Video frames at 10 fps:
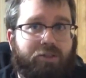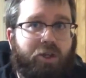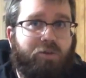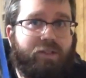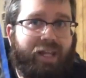
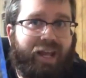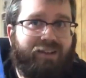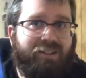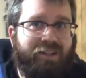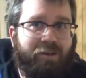So
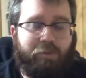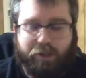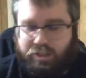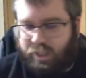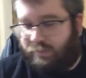yeah,
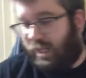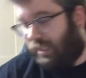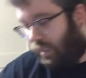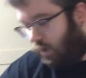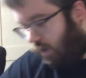pretty good stuff. And I like the, uh,